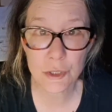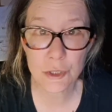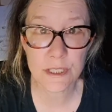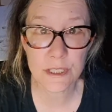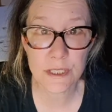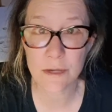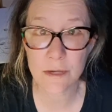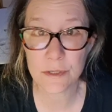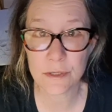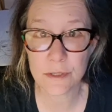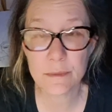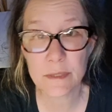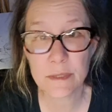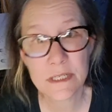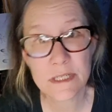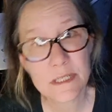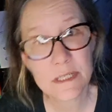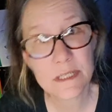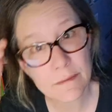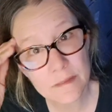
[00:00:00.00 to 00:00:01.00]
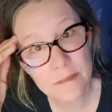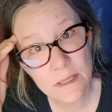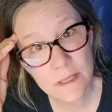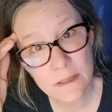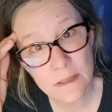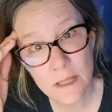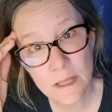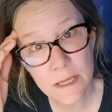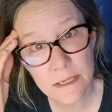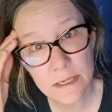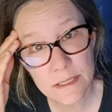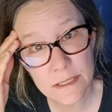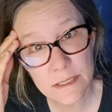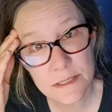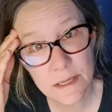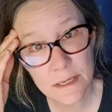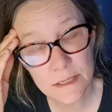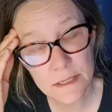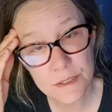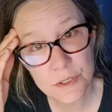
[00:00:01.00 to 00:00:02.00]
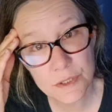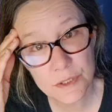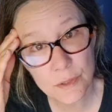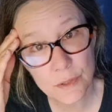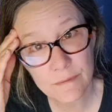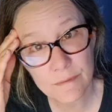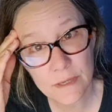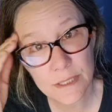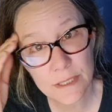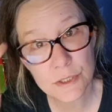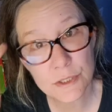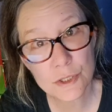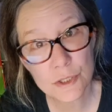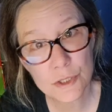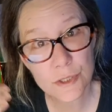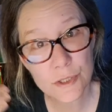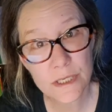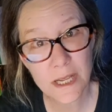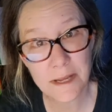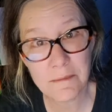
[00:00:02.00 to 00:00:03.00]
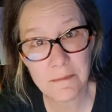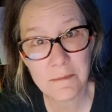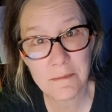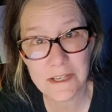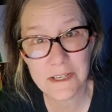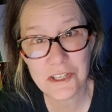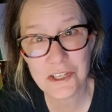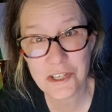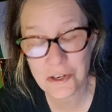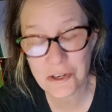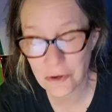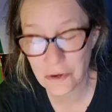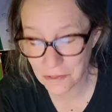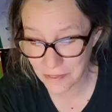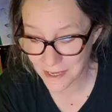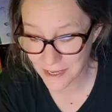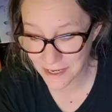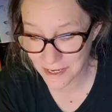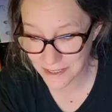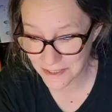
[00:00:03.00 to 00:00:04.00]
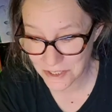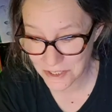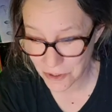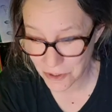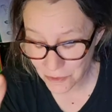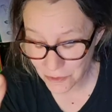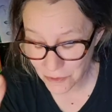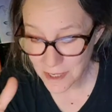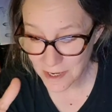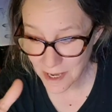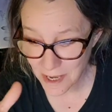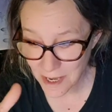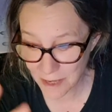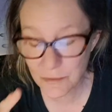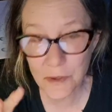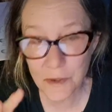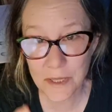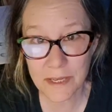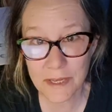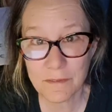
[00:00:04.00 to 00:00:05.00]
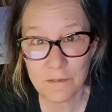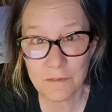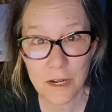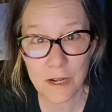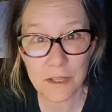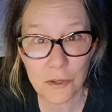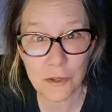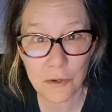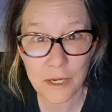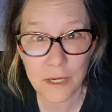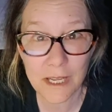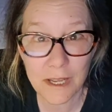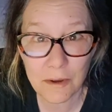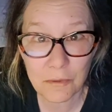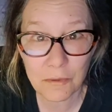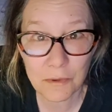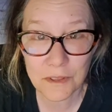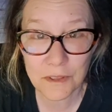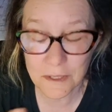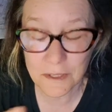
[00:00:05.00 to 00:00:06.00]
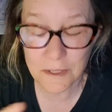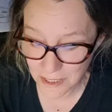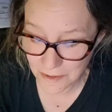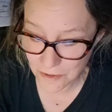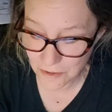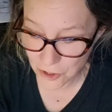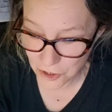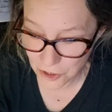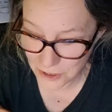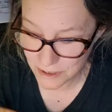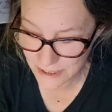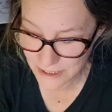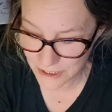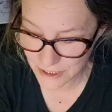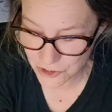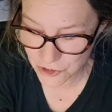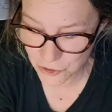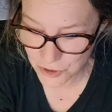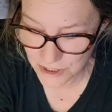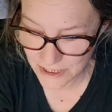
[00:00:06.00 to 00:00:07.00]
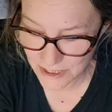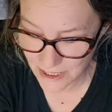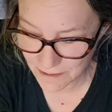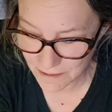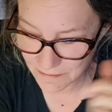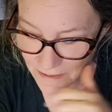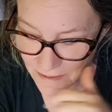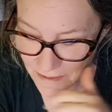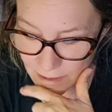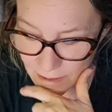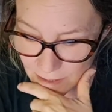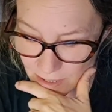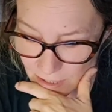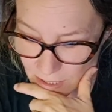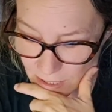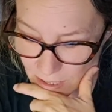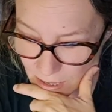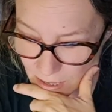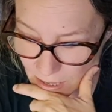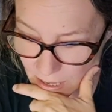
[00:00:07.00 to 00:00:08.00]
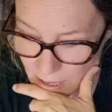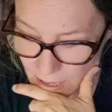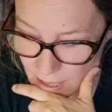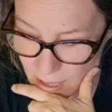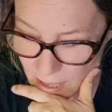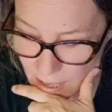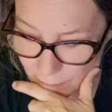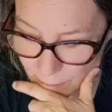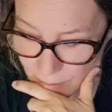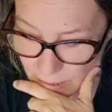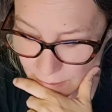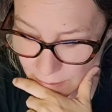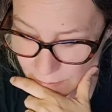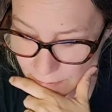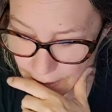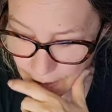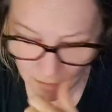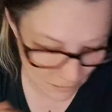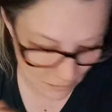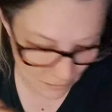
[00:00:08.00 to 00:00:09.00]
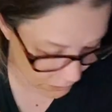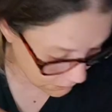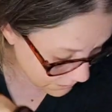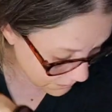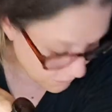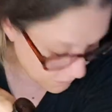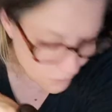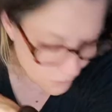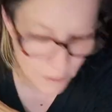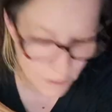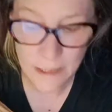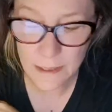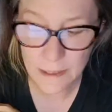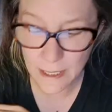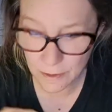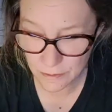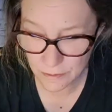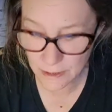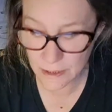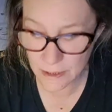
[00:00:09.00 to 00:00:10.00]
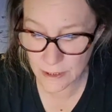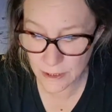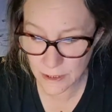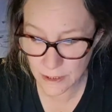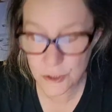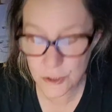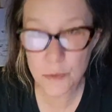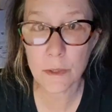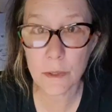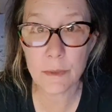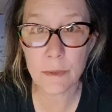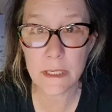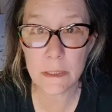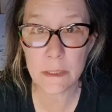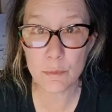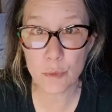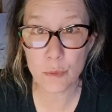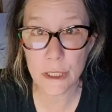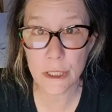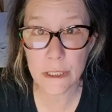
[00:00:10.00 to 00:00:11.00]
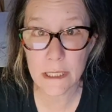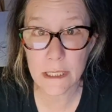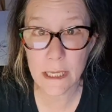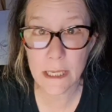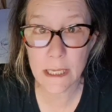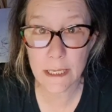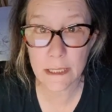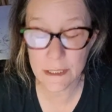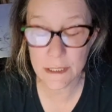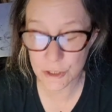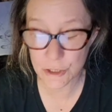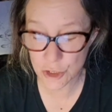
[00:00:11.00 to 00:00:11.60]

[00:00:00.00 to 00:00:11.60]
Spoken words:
turns out to be something that is like a sort of interdimensional thing. So I'm really front loading it with a lot of the architecture stuff. And then, okay, now here's where we really get